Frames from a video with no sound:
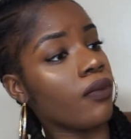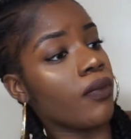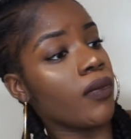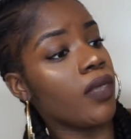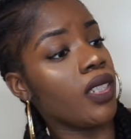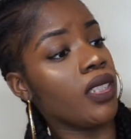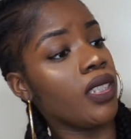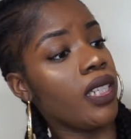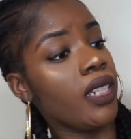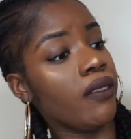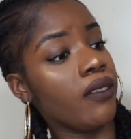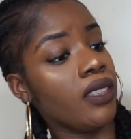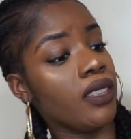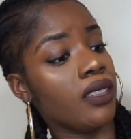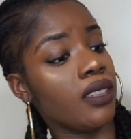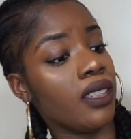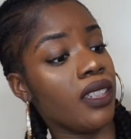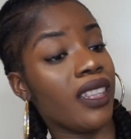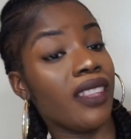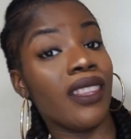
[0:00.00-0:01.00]
This hair is
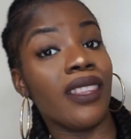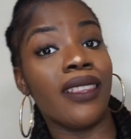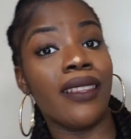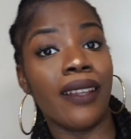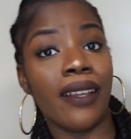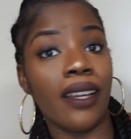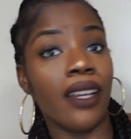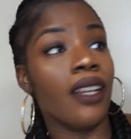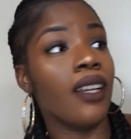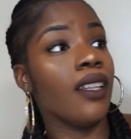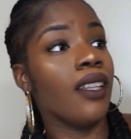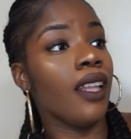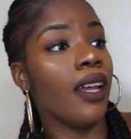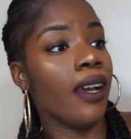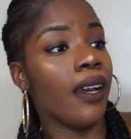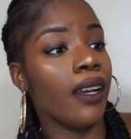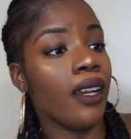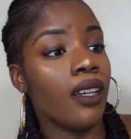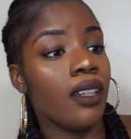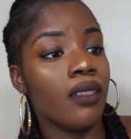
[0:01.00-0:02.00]
thick,
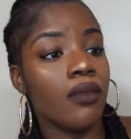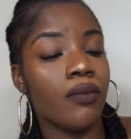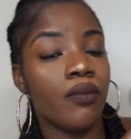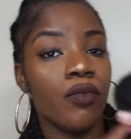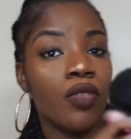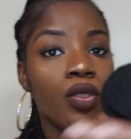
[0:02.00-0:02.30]
like,